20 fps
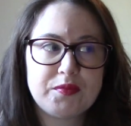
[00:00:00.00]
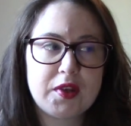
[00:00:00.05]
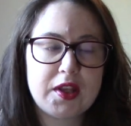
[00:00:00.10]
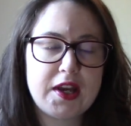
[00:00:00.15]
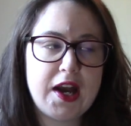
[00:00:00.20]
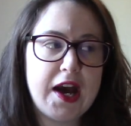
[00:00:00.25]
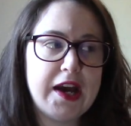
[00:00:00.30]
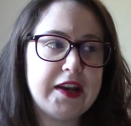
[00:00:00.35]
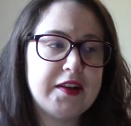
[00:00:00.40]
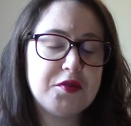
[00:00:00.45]

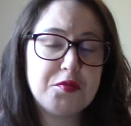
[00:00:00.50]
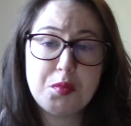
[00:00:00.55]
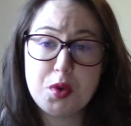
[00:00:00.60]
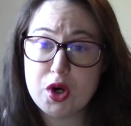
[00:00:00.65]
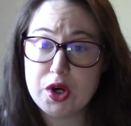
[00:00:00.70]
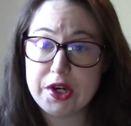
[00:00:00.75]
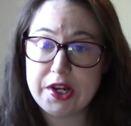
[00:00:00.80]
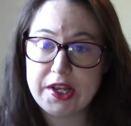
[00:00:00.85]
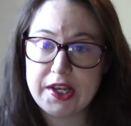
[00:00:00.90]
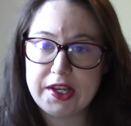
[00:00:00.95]
kind of
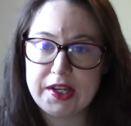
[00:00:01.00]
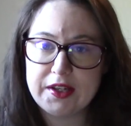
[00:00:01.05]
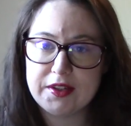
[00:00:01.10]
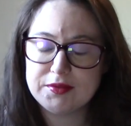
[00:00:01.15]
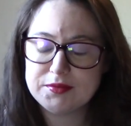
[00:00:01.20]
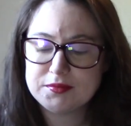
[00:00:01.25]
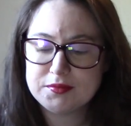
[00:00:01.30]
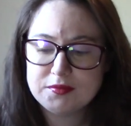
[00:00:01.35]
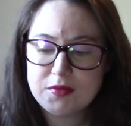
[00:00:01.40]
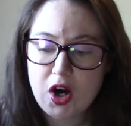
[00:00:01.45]

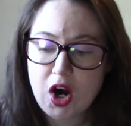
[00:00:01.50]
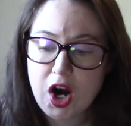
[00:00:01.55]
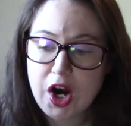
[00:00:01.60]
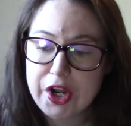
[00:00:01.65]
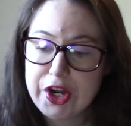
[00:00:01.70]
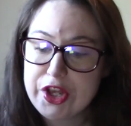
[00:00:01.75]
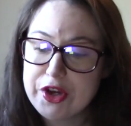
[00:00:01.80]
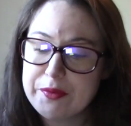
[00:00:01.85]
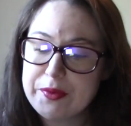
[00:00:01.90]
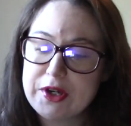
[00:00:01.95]
putting
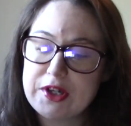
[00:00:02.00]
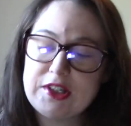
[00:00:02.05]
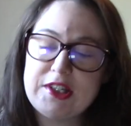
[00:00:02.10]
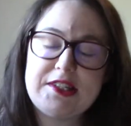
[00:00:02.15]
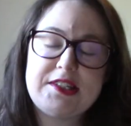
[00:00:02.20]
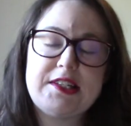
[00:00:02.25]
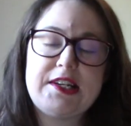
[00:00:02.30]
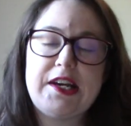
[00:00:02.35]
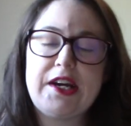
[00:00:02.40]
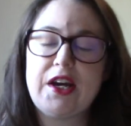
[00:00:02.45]
audiobook
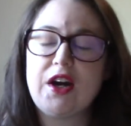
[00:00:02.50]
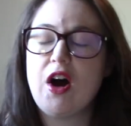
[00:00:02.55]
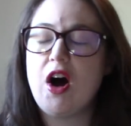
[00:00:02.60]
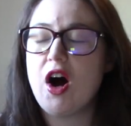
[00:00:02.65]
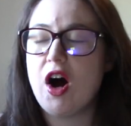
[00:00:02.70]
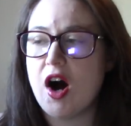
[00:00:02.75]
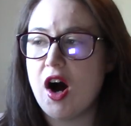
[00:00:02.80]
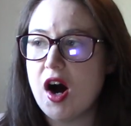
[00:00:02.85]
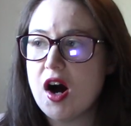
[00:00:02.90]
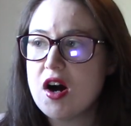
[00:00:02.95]
listening
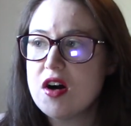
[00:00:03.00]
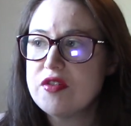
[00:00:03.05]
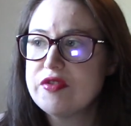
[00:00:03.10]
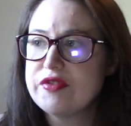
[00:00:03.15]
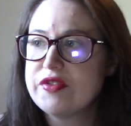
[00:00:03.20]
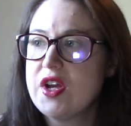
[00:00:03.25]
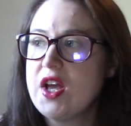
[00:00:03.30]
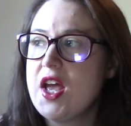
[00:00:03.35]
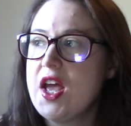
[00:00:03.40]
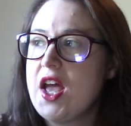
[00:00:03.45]
off